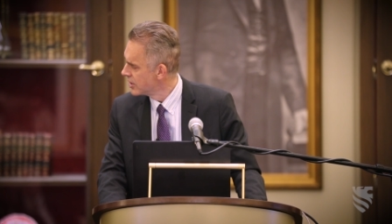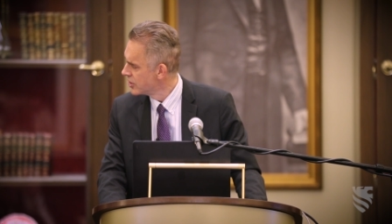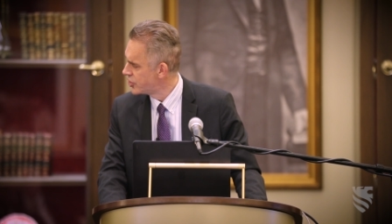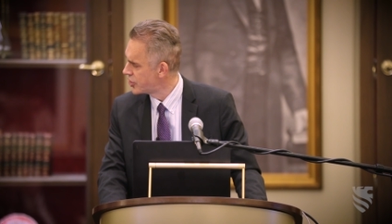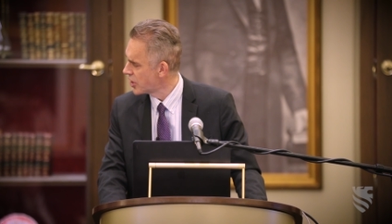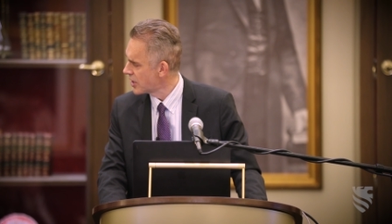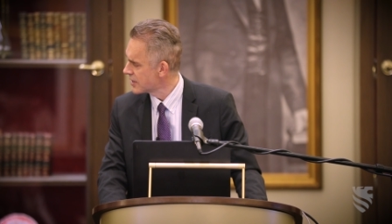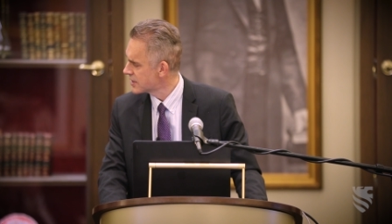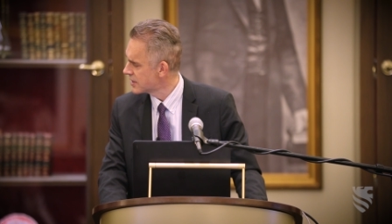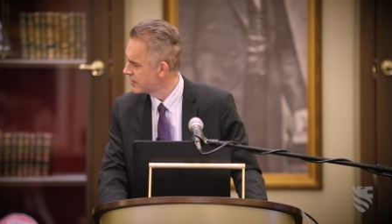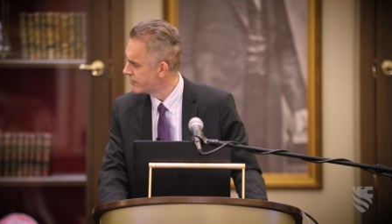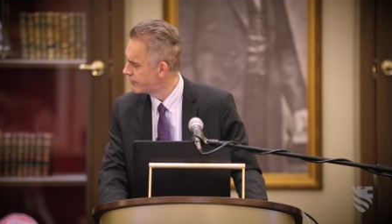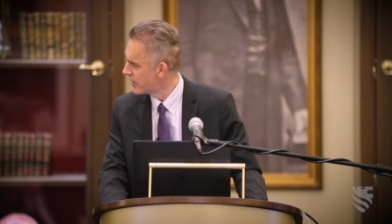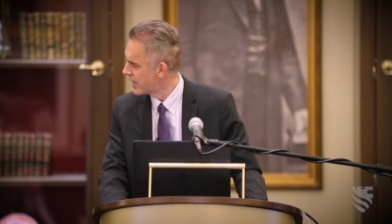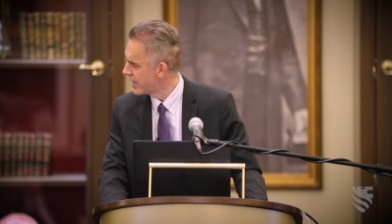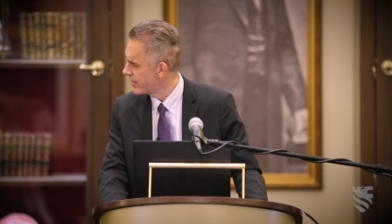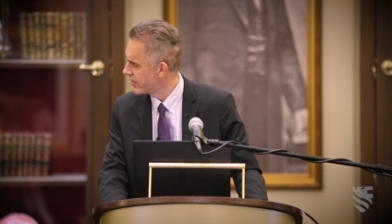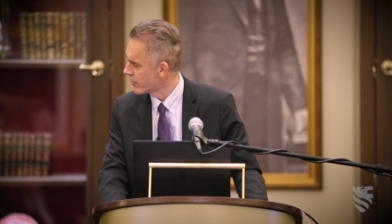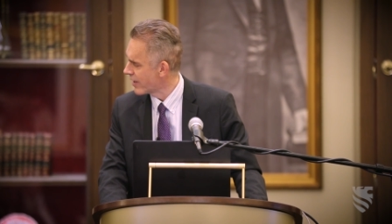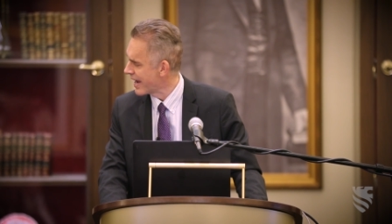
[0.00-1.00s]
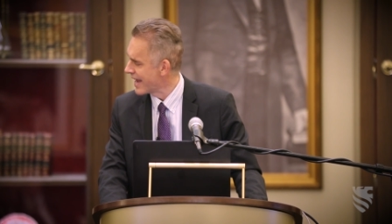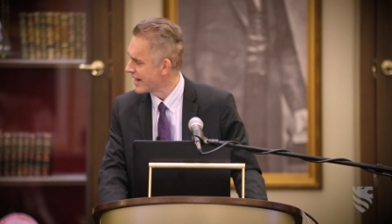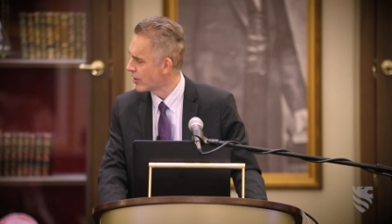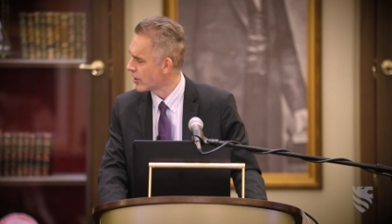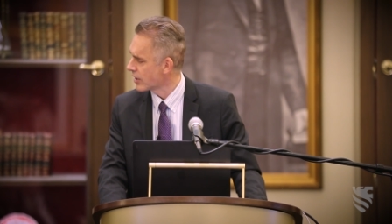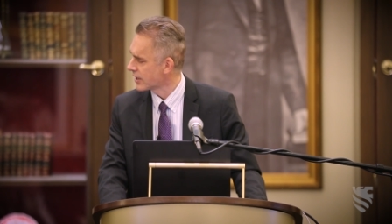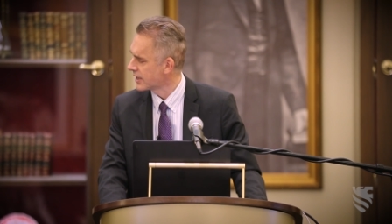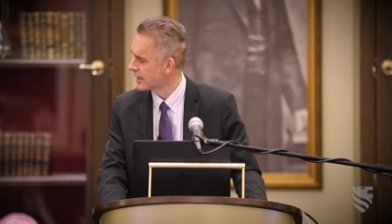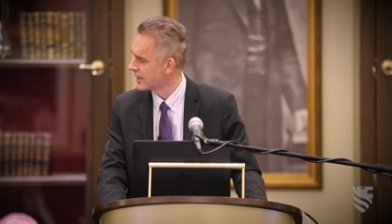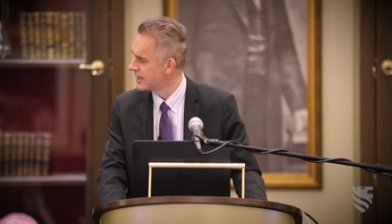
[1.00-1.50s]
justify their
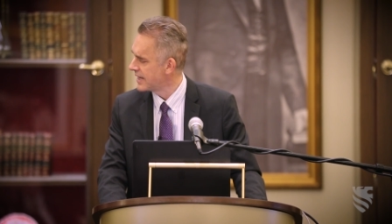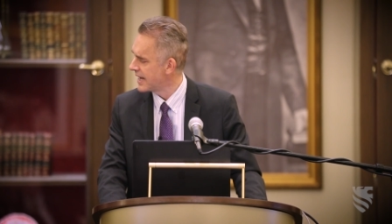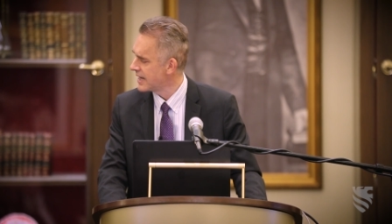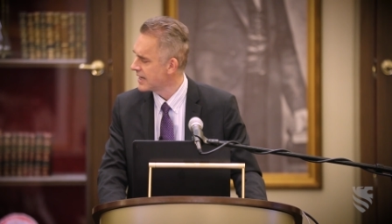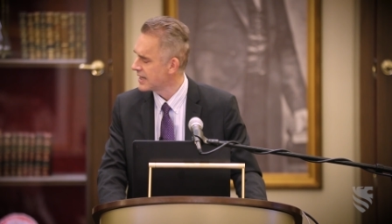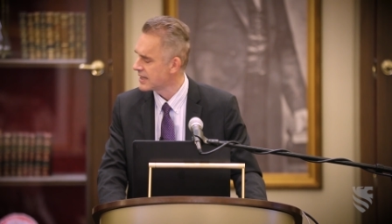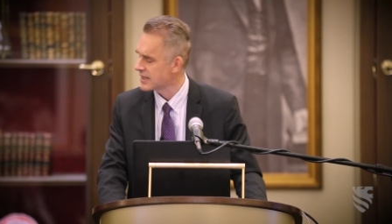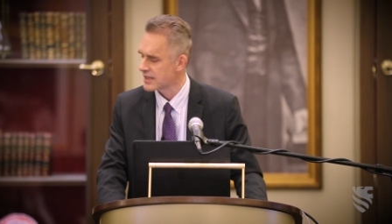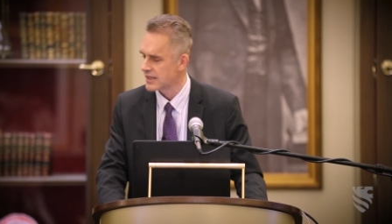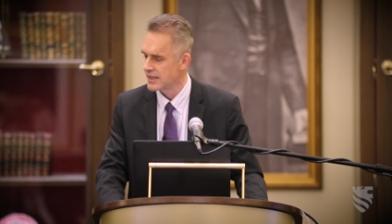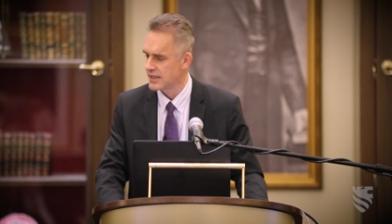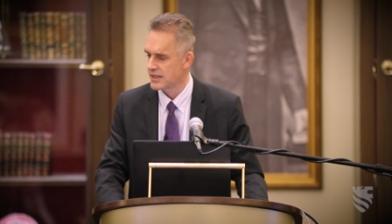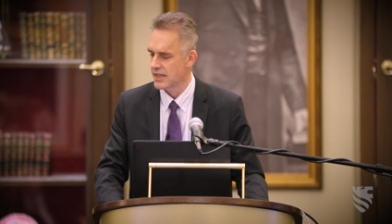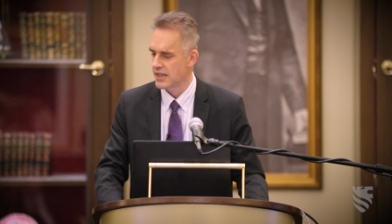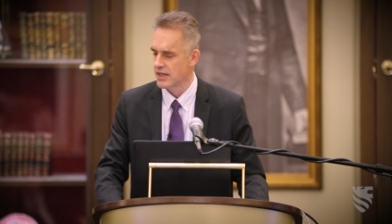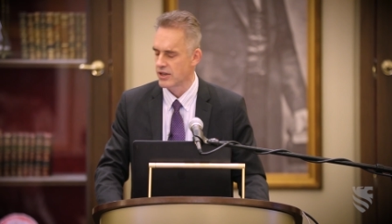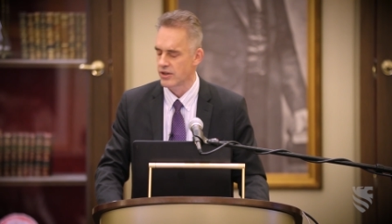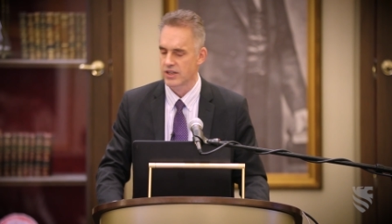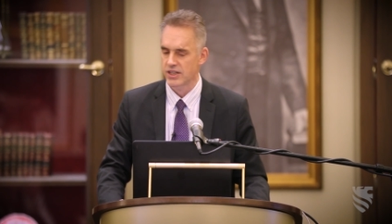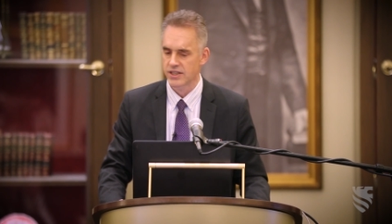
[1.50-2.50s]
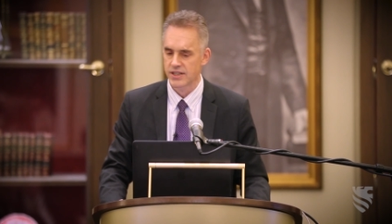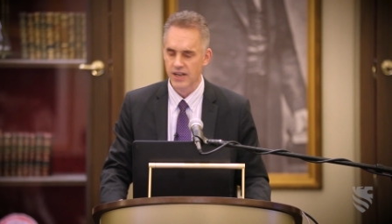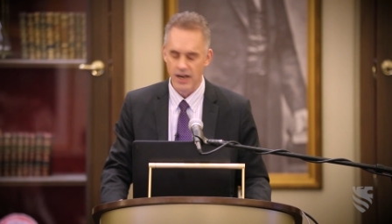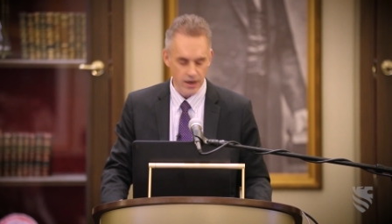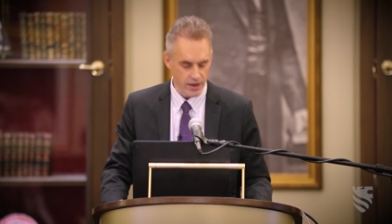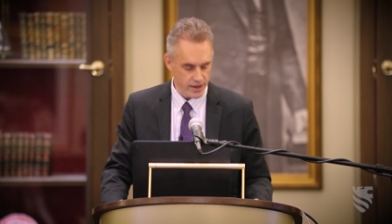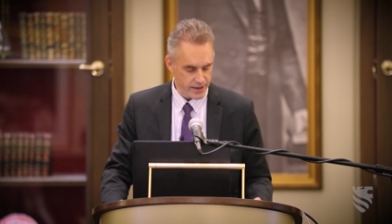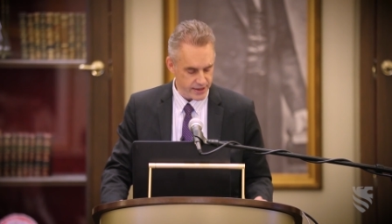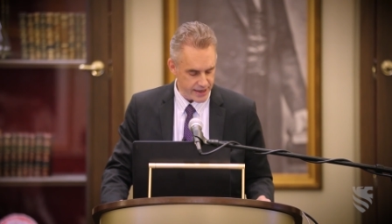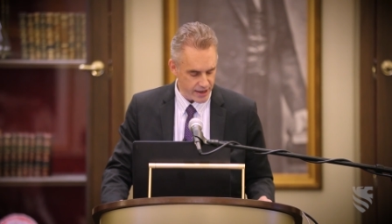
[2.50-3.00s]
anarchic tendencies and their
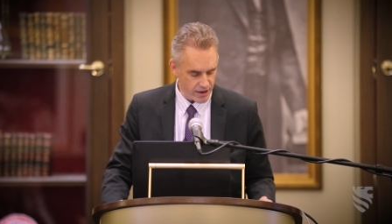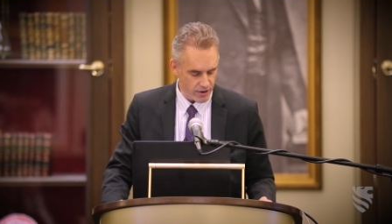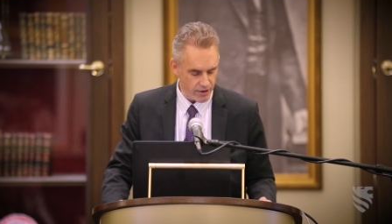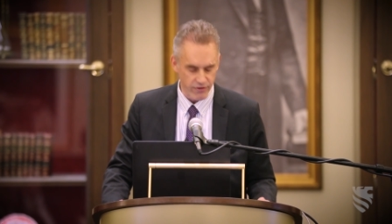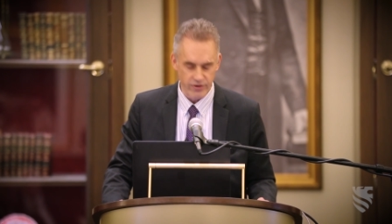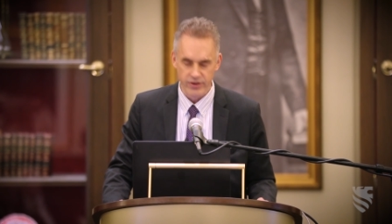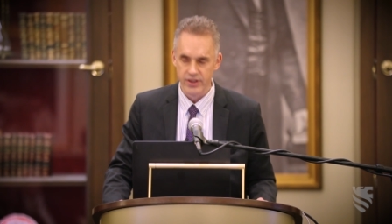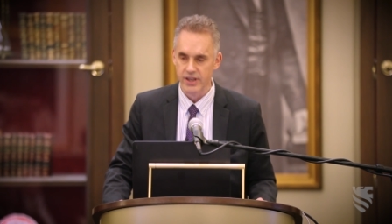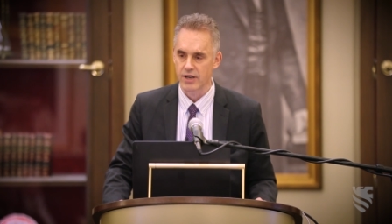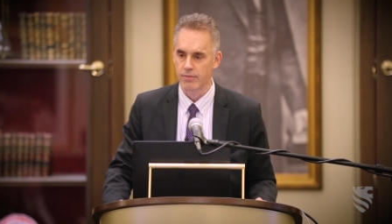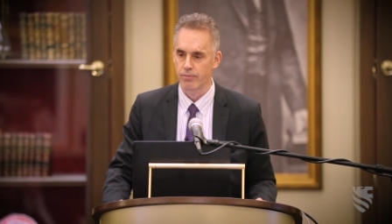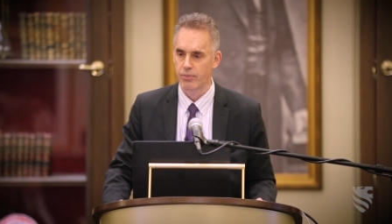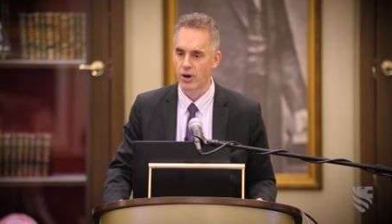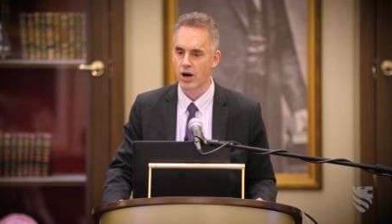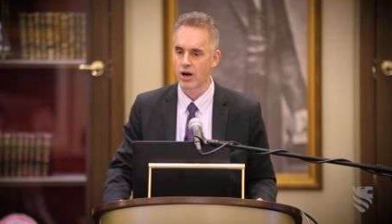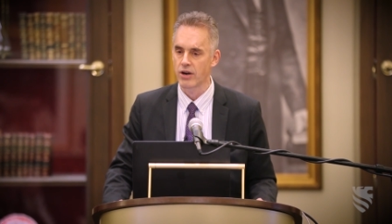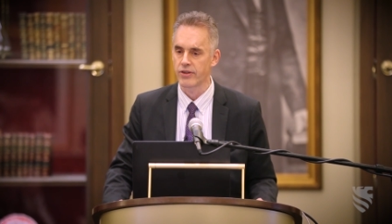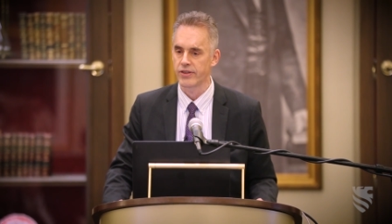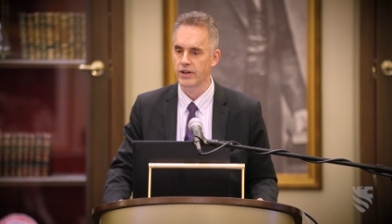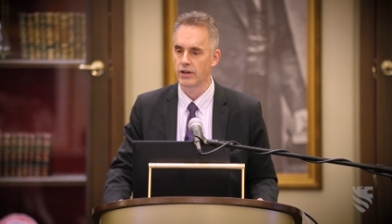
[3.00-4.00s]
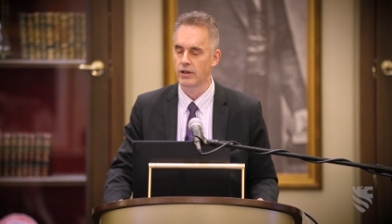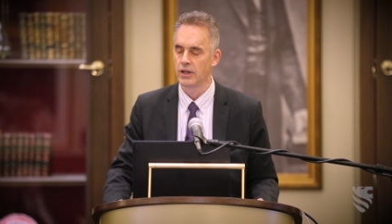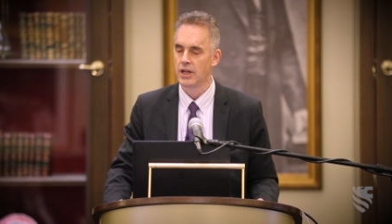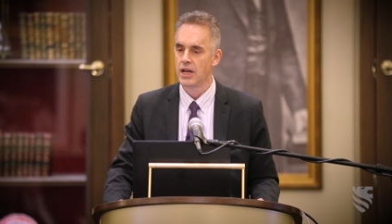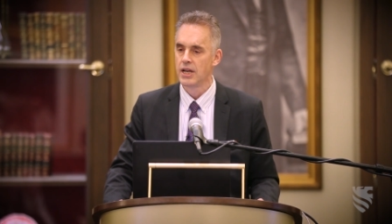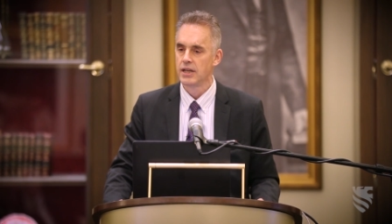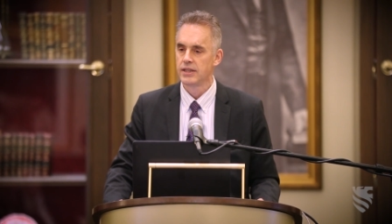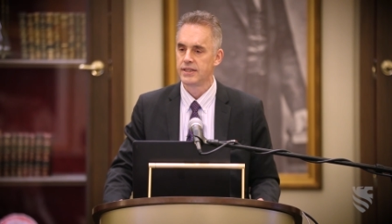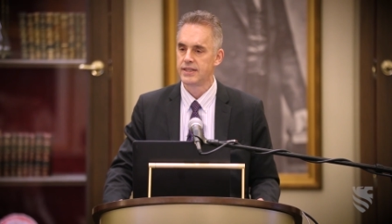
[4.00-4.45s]
desire to tear everything apart, they'll